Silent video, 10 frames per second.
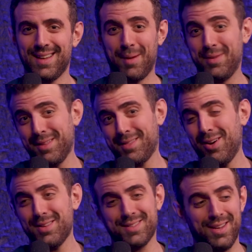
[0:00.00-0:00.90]
I mean, the
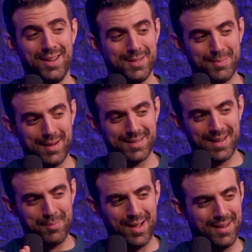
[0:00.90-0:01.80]
thought's nice, but
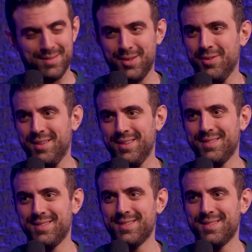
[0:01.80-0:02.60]
I'm not doing it.